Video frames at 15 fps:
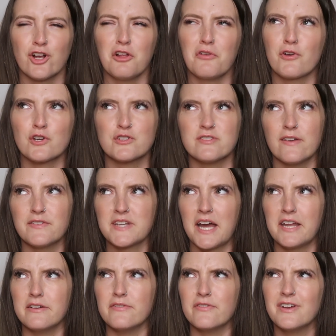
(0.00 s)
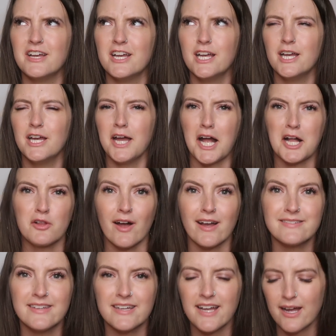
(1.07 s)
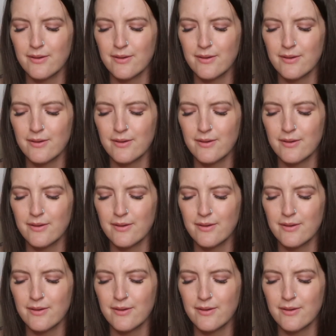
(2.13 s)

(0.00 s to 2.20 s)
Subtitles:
All of her stuff's kind of eclectic,